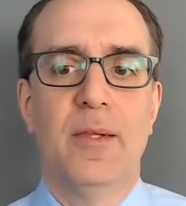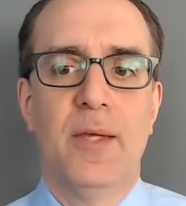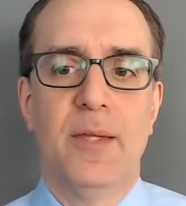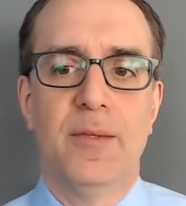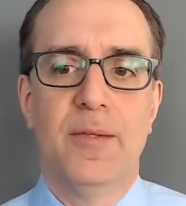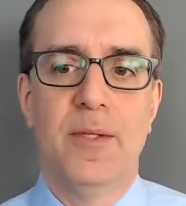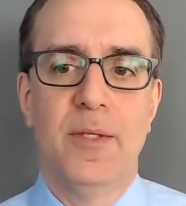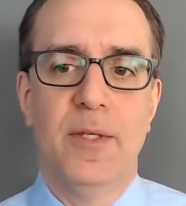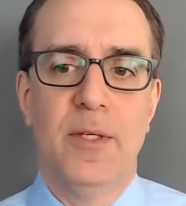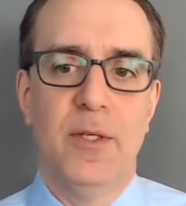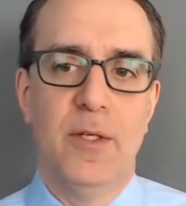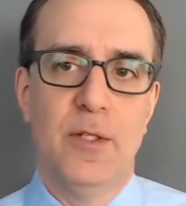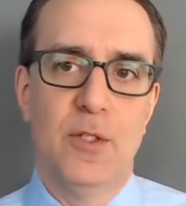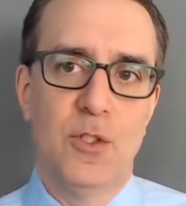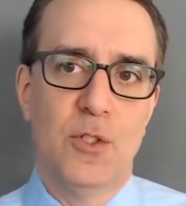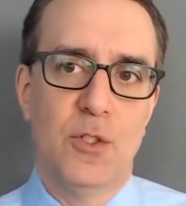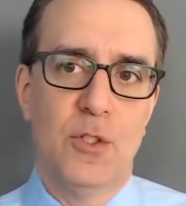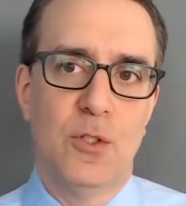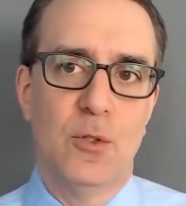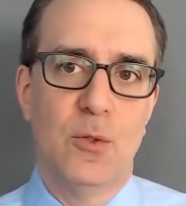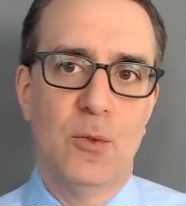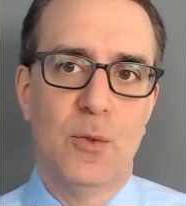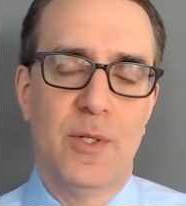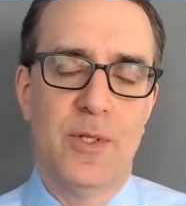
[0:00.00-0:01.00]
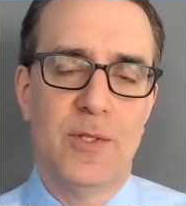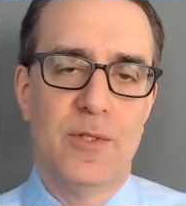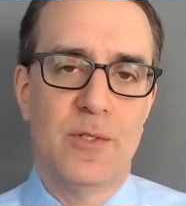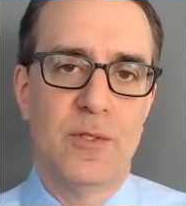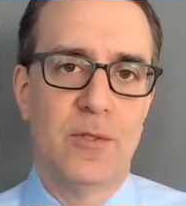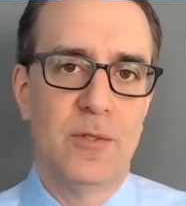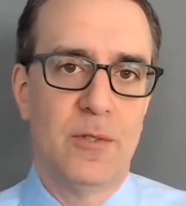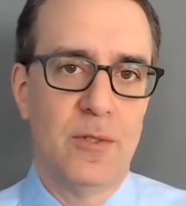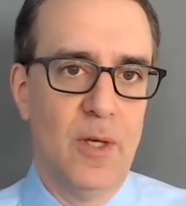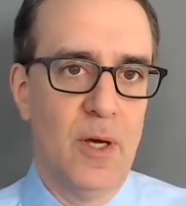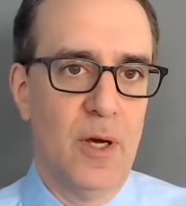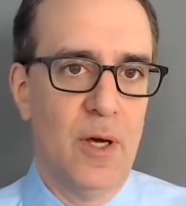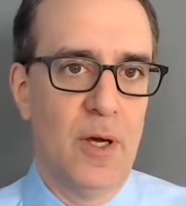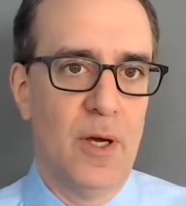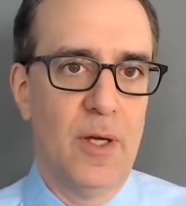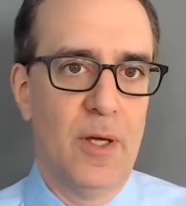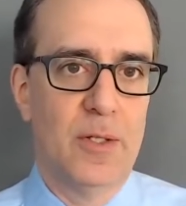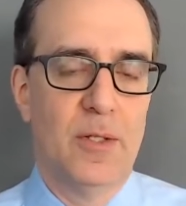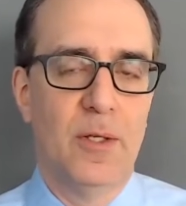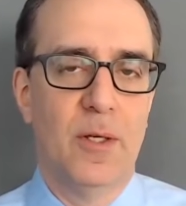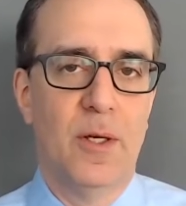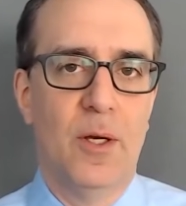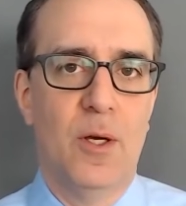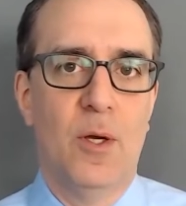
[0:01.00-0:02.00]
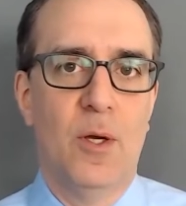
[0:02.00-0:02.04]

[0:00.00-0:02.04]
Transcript: that the issue is not